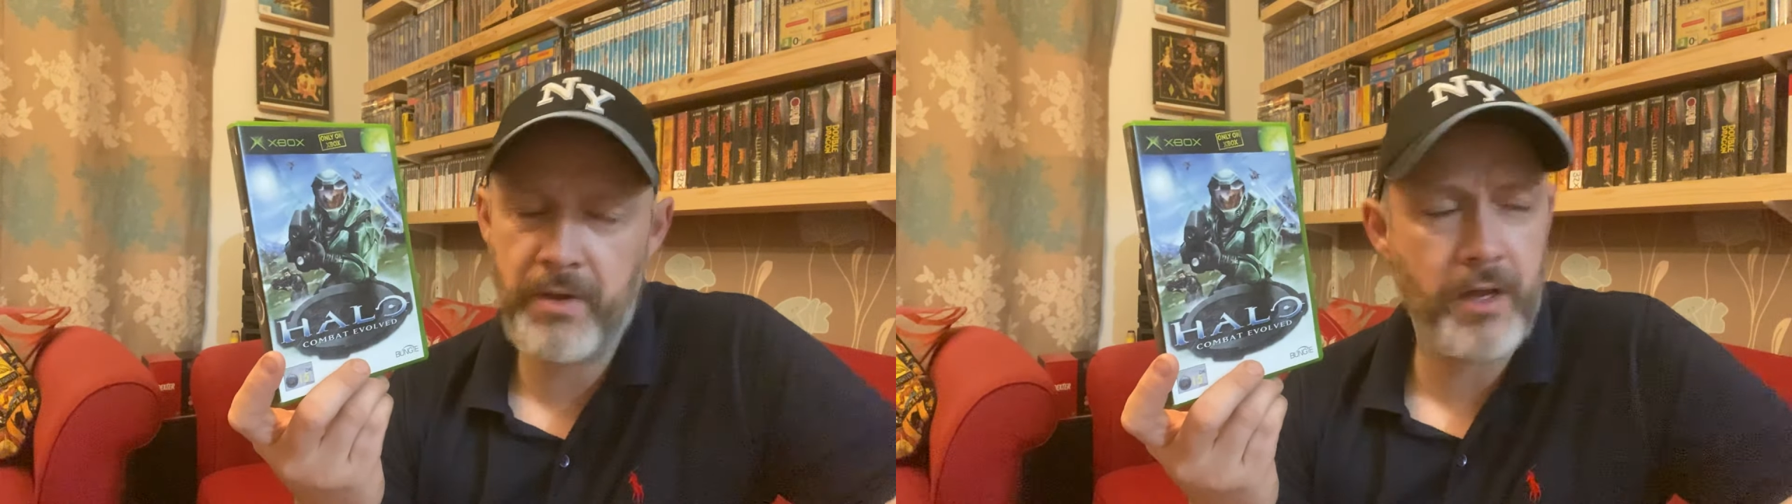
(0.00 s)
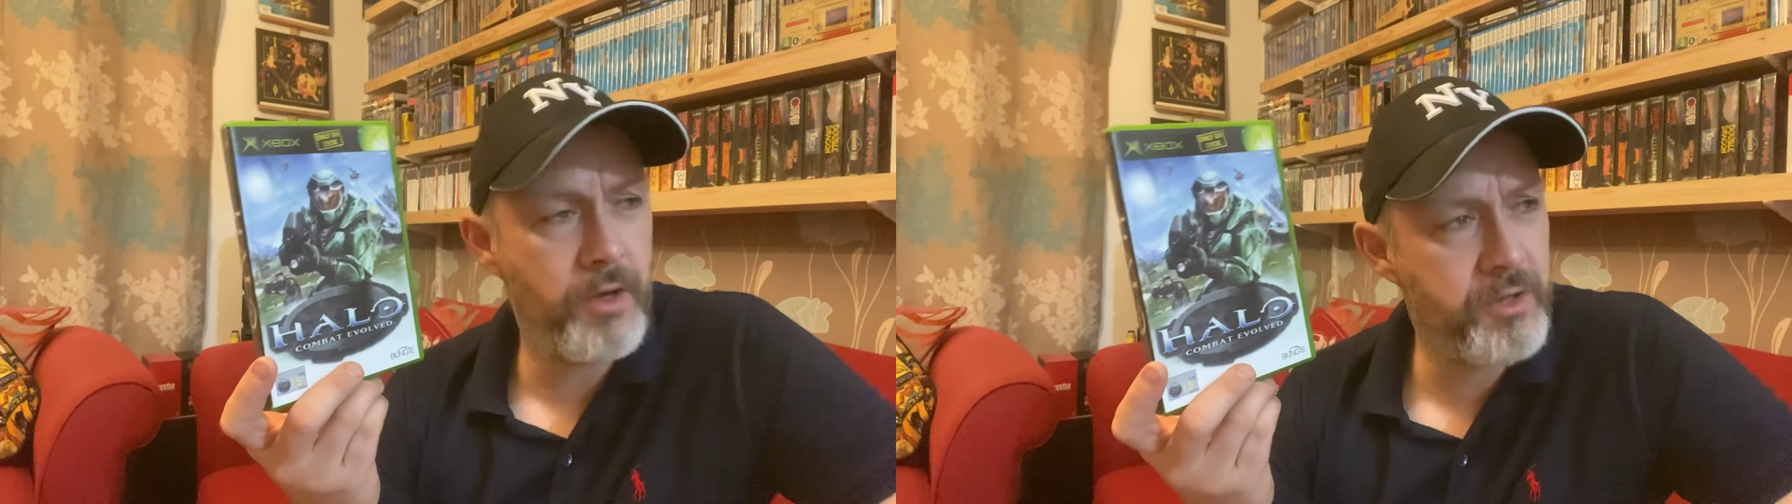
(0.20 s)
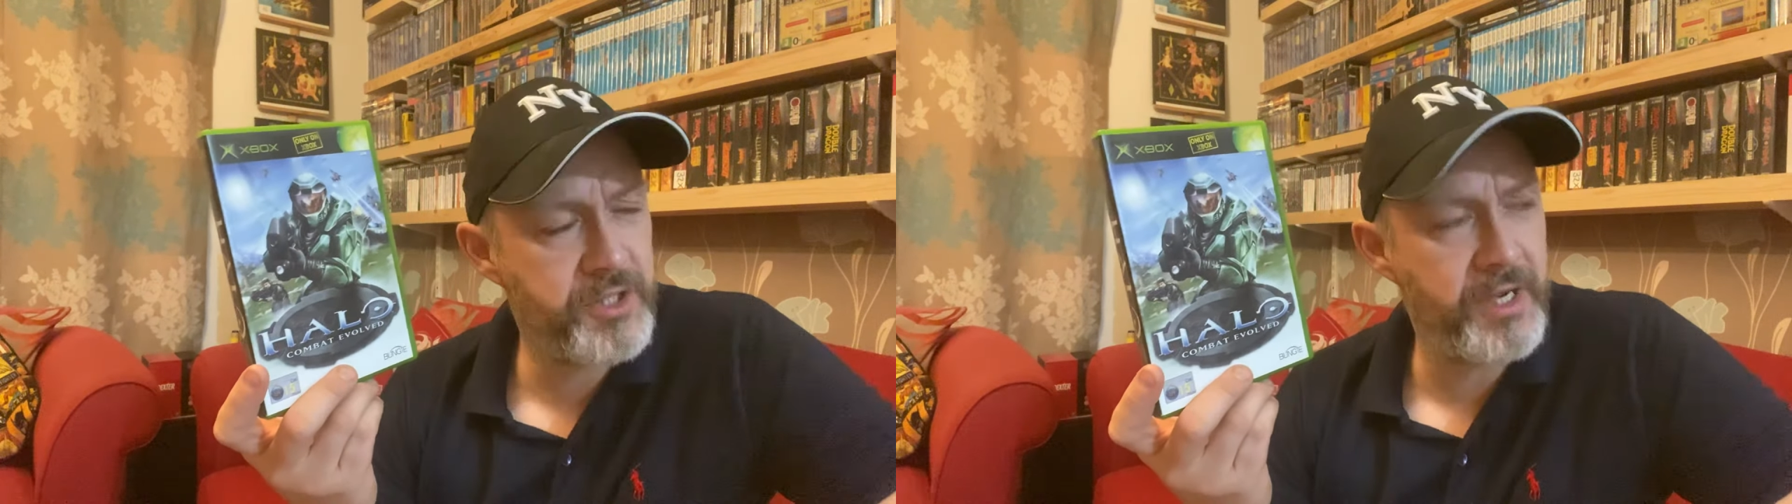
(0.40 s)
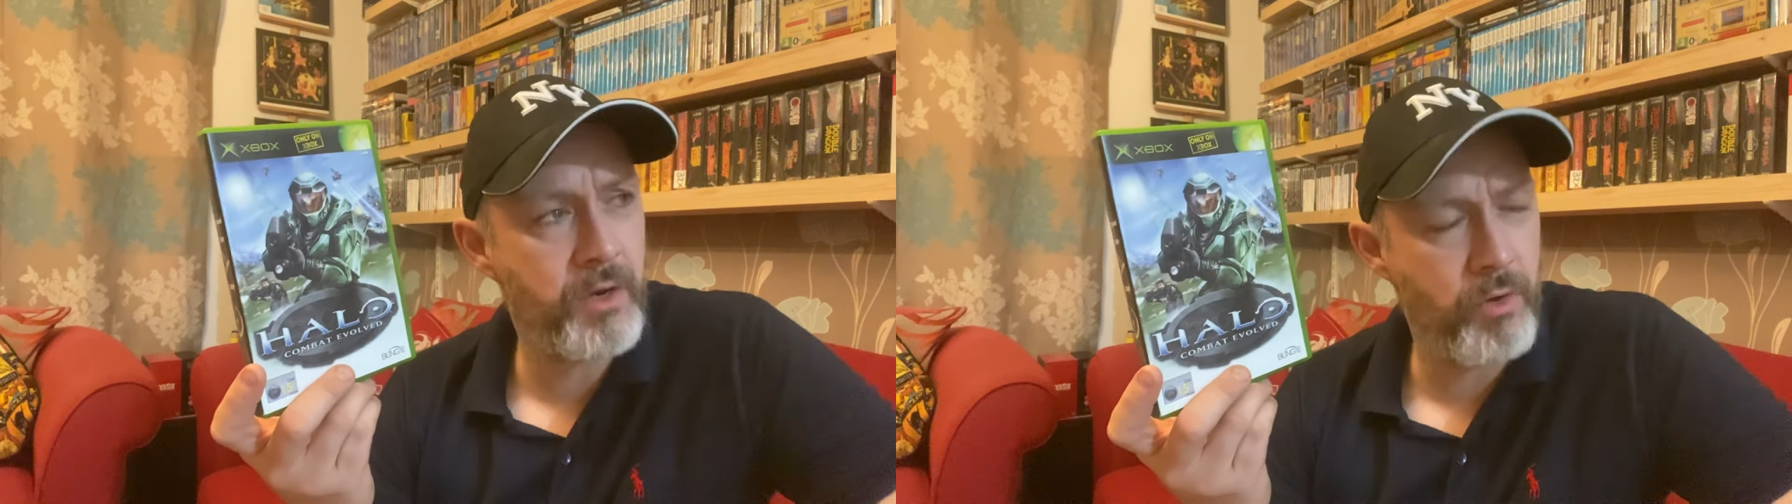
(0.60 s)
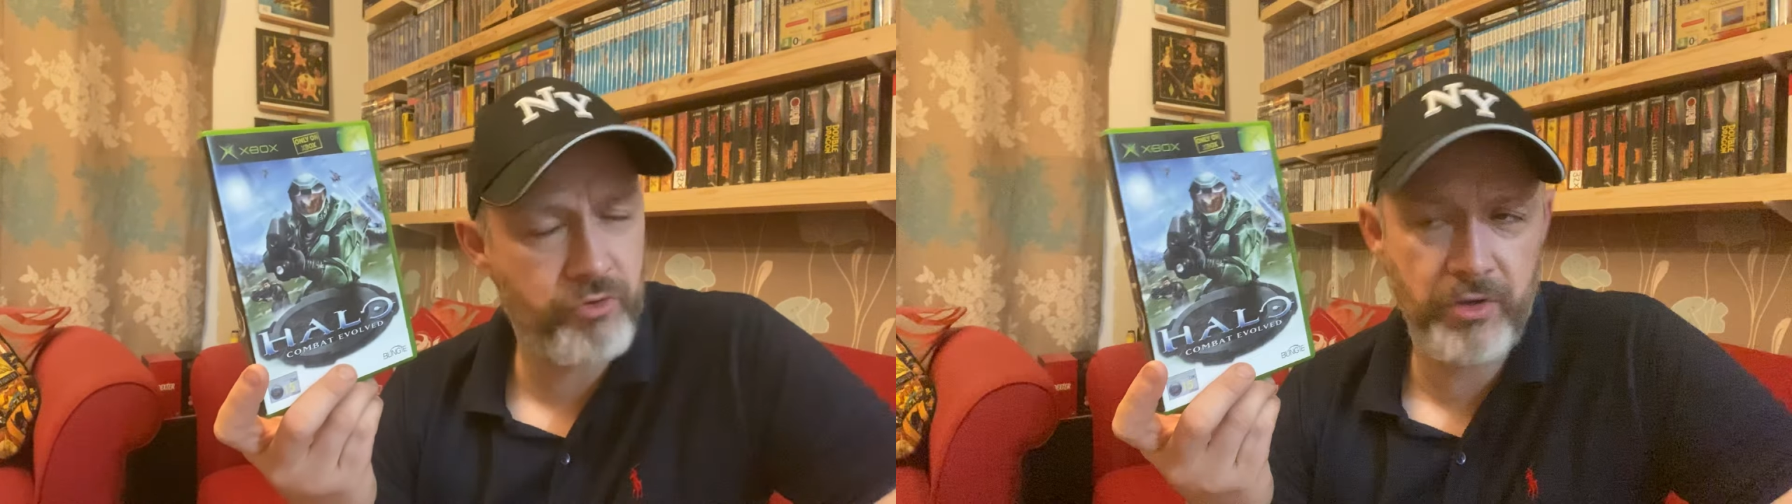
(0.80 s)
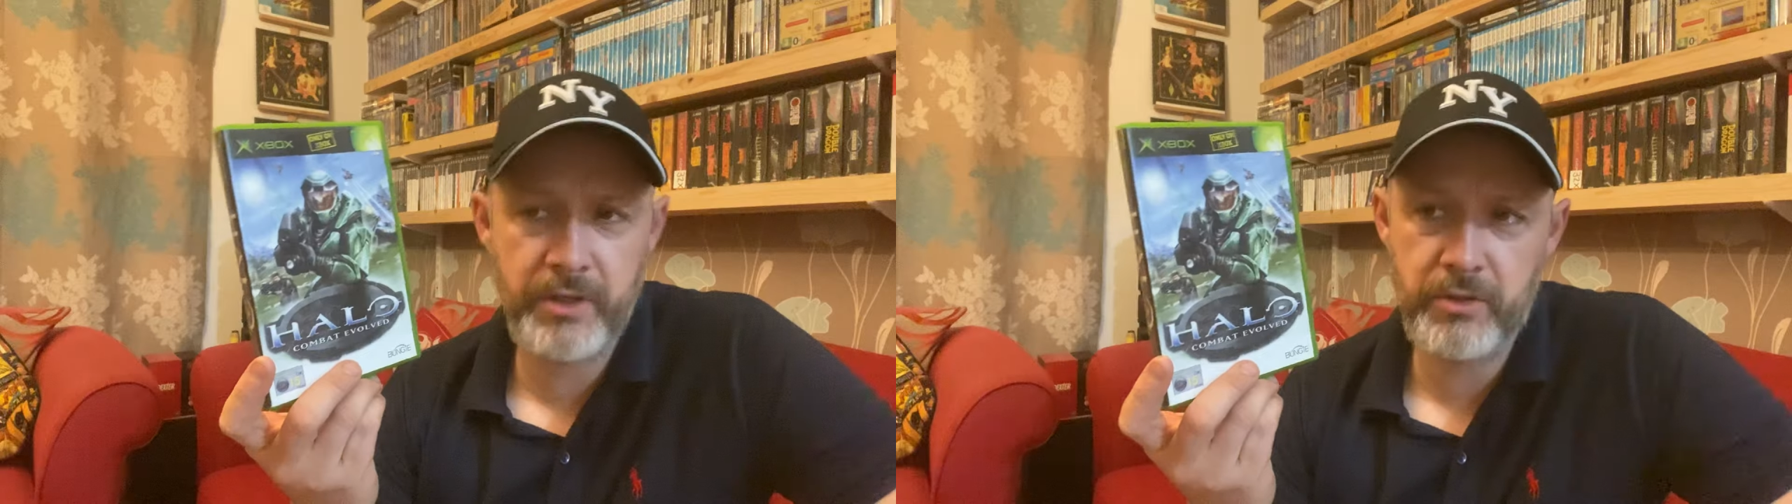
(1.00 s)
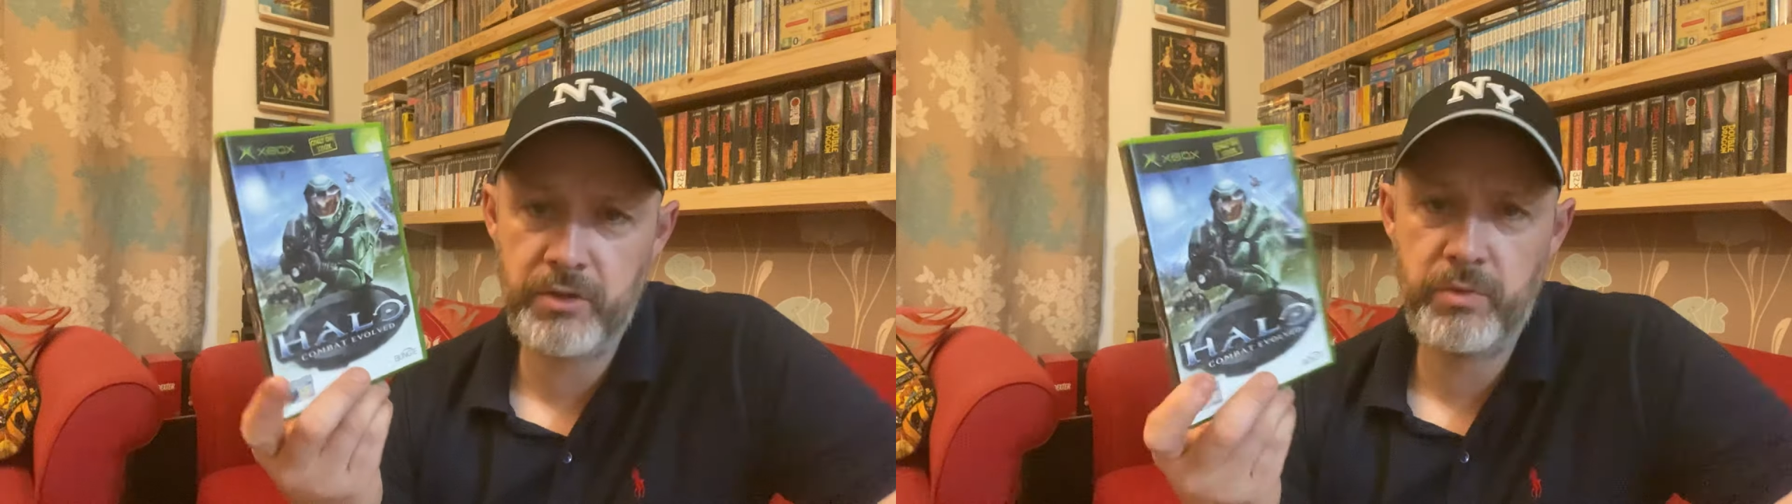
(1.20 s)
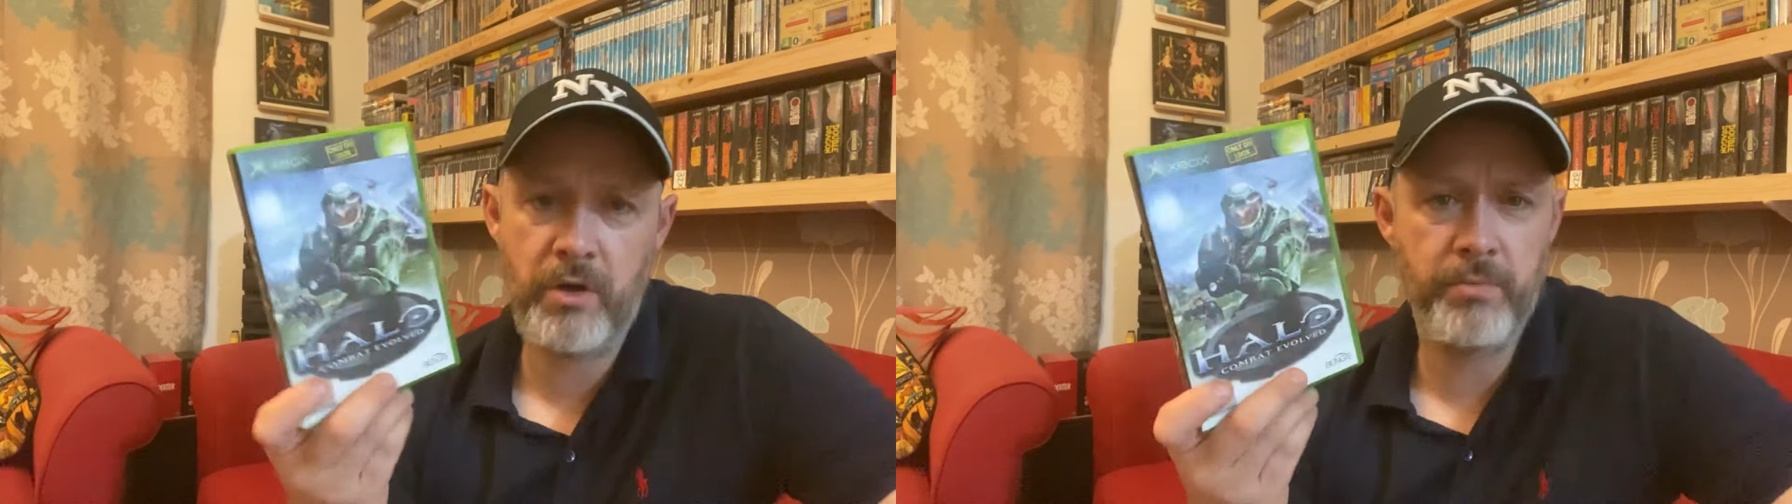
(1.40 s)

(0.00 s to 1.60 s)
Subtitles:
know the second one's really good as well,